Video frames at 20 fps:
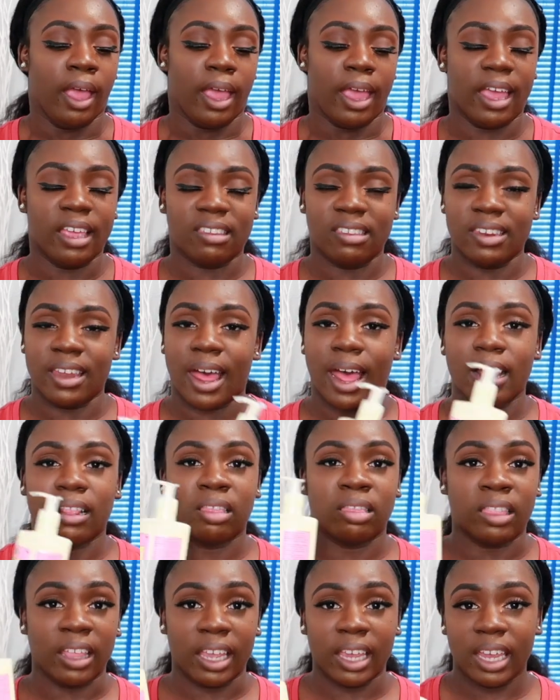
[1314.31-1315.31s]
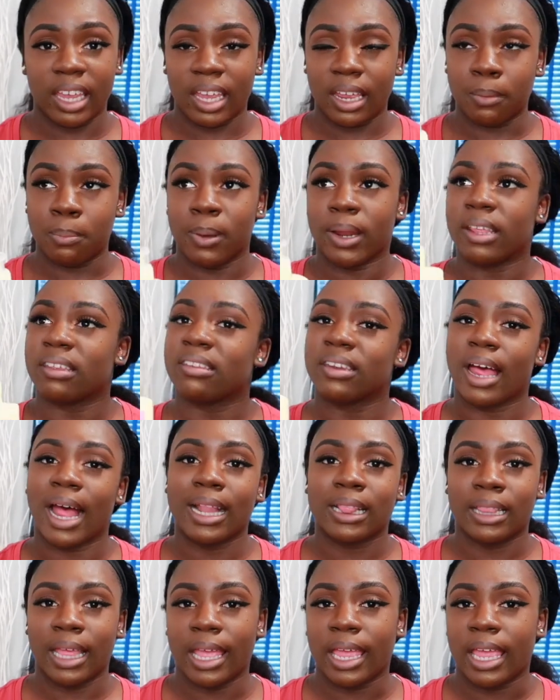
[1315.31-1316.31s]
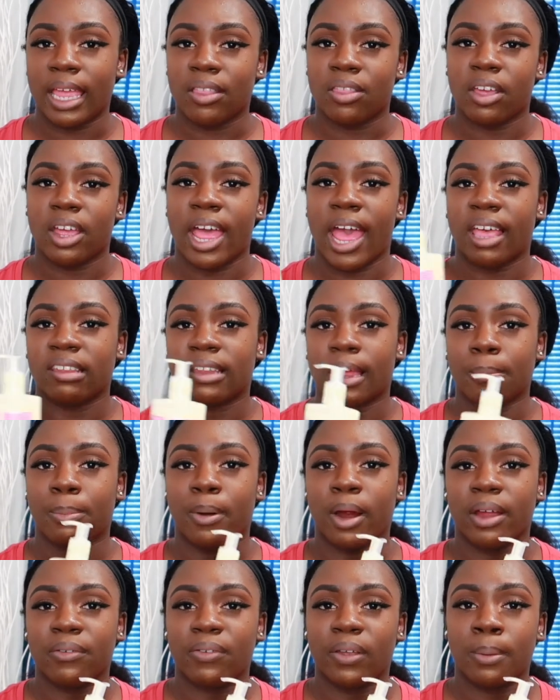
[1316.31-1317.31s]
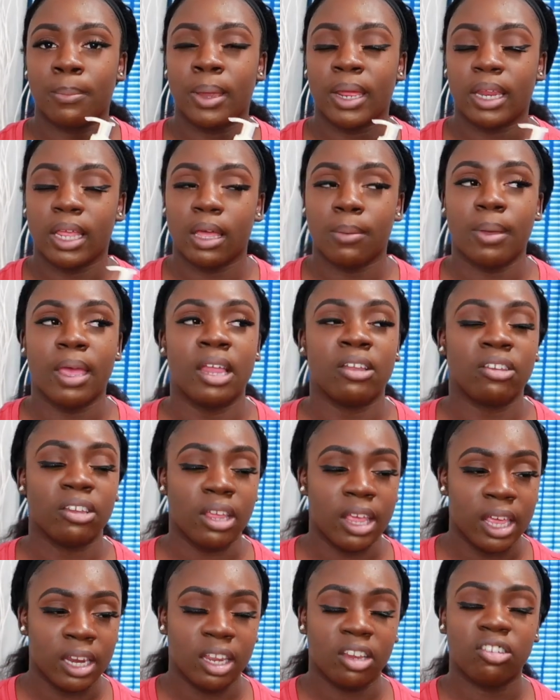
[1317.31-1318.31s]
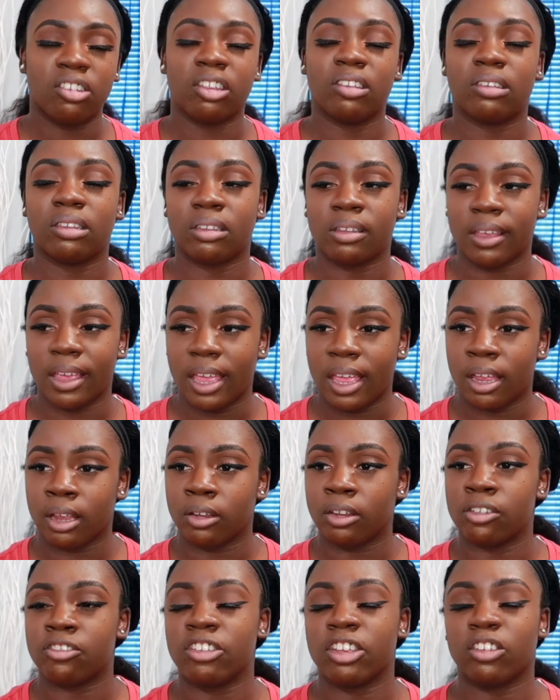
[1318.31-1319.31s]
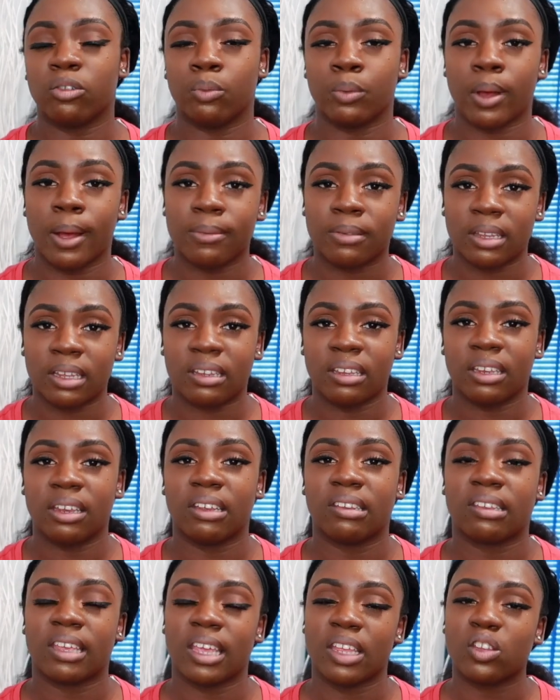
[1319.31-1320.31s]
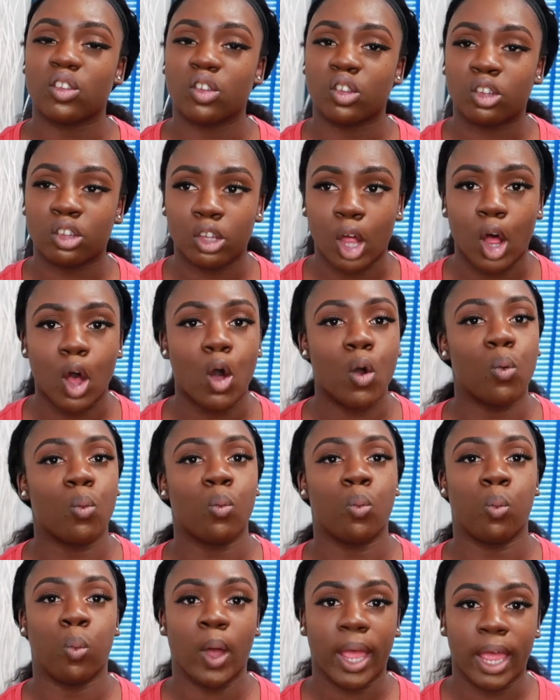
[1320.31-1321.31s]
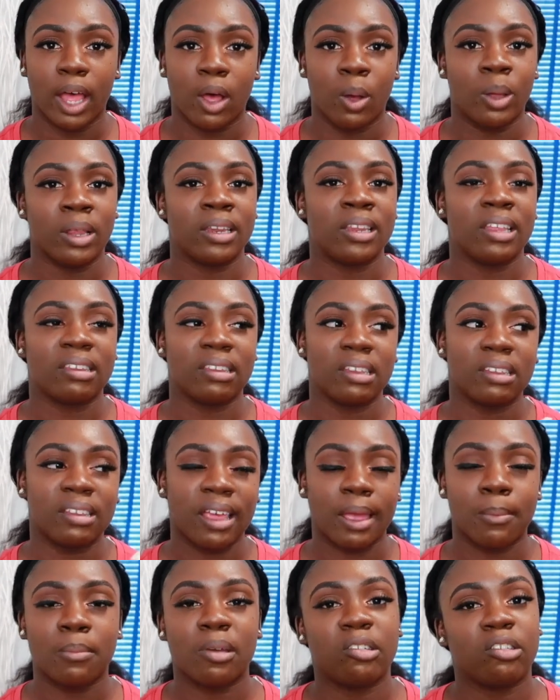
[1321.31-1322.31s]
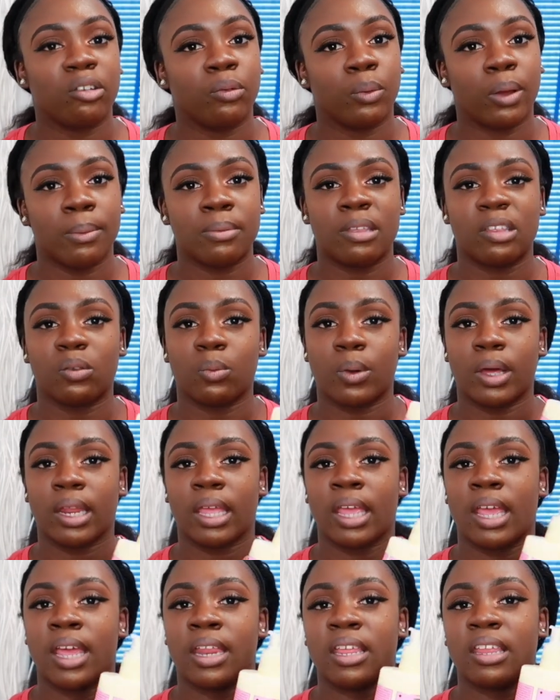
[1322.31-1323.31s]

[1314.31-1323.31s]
it's not thin but it's not thick either it has that perfect medium and and it just it just rubs into your skin so well it doesn't take much to rub this one in